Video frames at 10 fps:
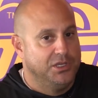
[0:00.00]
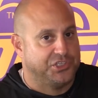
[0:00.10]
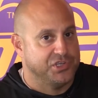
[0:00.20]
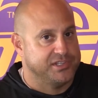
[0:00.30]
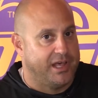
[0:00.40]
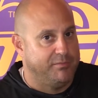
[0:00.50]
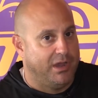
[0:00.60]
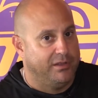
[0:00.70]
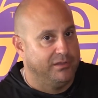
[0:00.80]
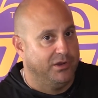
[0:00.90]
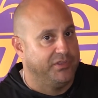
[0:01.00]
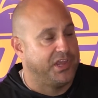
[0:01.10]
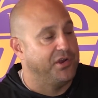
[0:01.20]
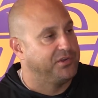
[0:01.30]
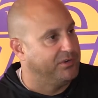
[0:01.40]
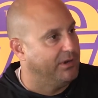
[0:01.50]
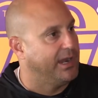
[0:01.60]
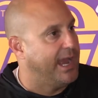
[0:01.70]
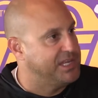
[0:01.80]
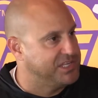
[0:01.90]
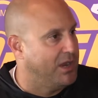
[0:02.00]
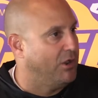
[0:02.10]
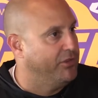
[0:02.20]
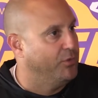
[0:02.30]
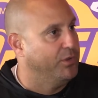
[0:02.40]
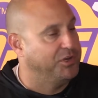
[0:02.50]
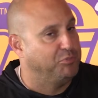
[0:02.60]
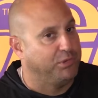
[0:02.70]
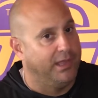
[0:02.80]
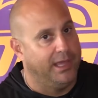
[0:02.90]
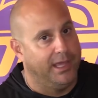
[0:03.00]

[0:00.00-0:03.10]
shows a lot about the character of our guys and how hard they're willing to play.